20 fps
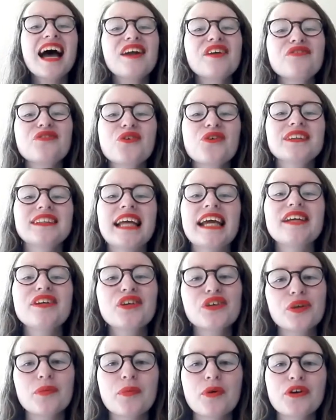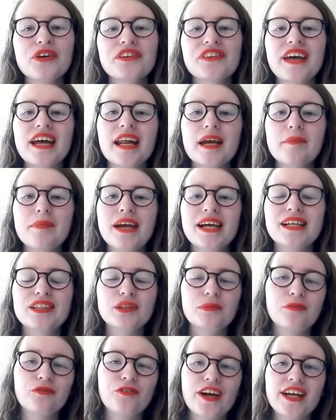And of course, another book that I
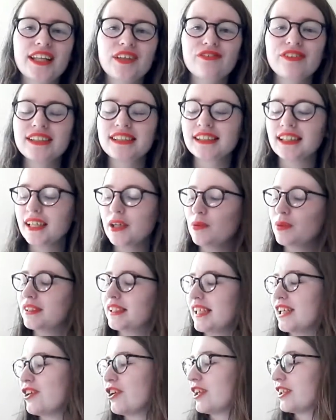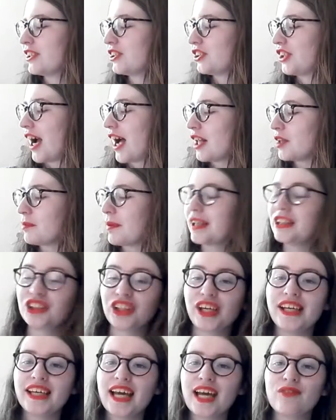picked up fairly recently was The Cursed Child by
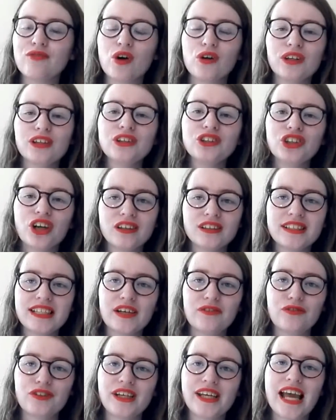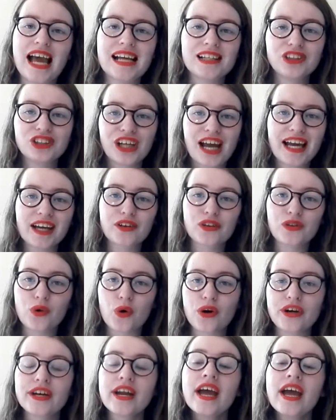J.K. Rowling, John Tiffany, and Jack
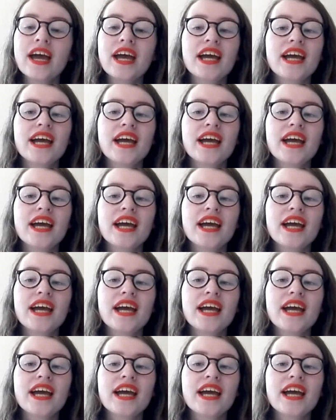Thorne.